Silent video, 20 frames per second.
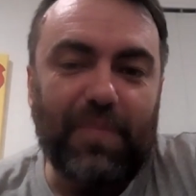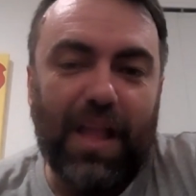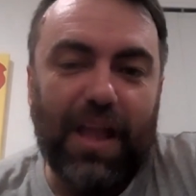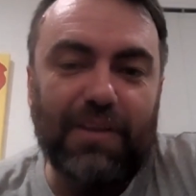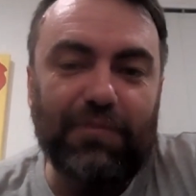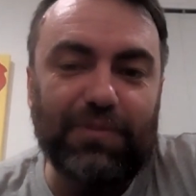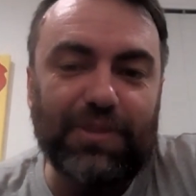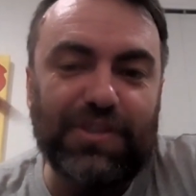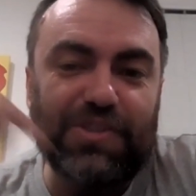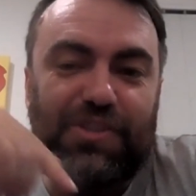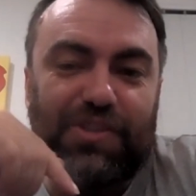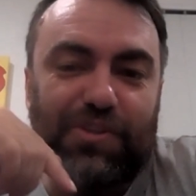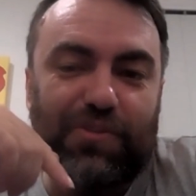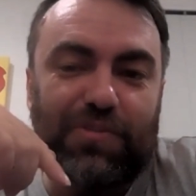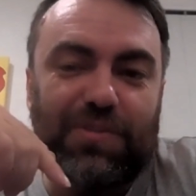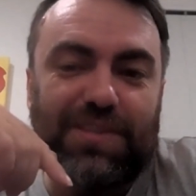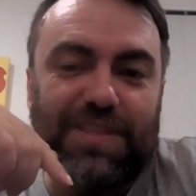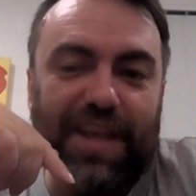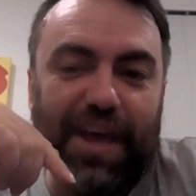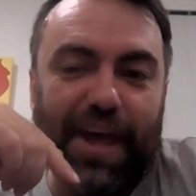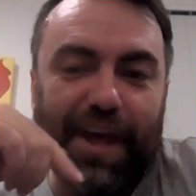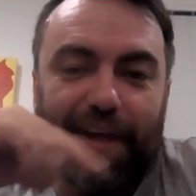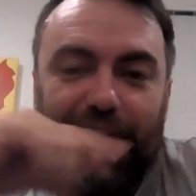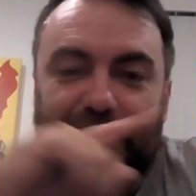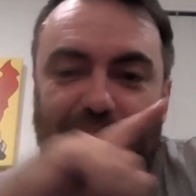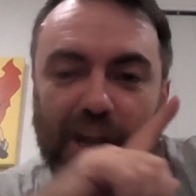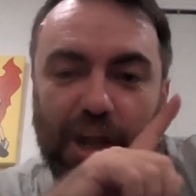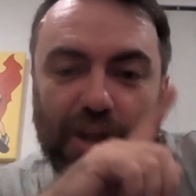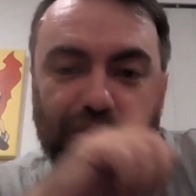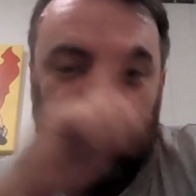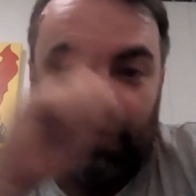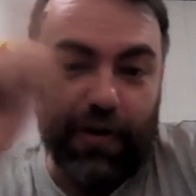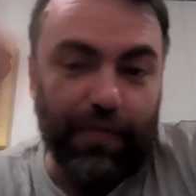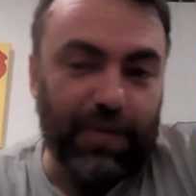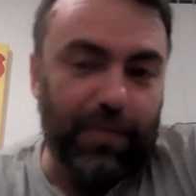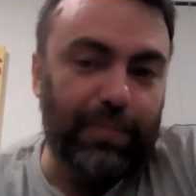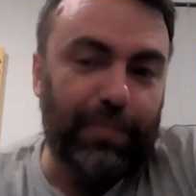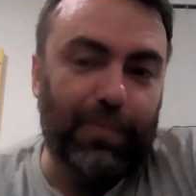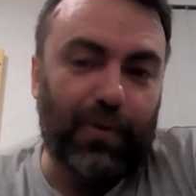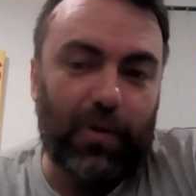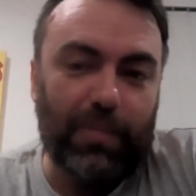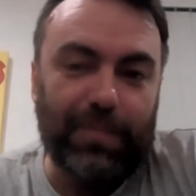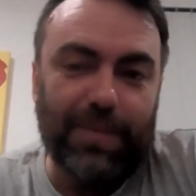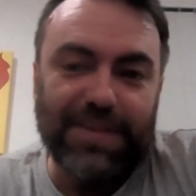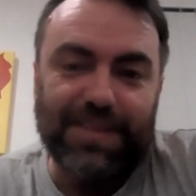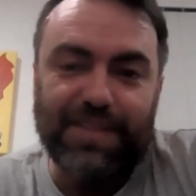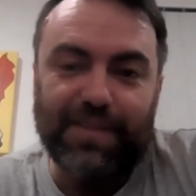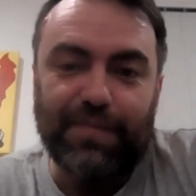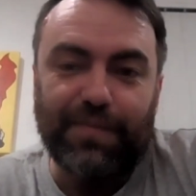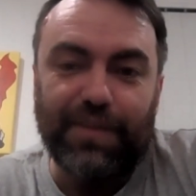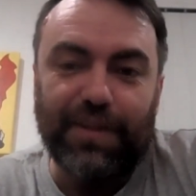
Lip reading: and it was a Tuesday. I drove the Blockbuster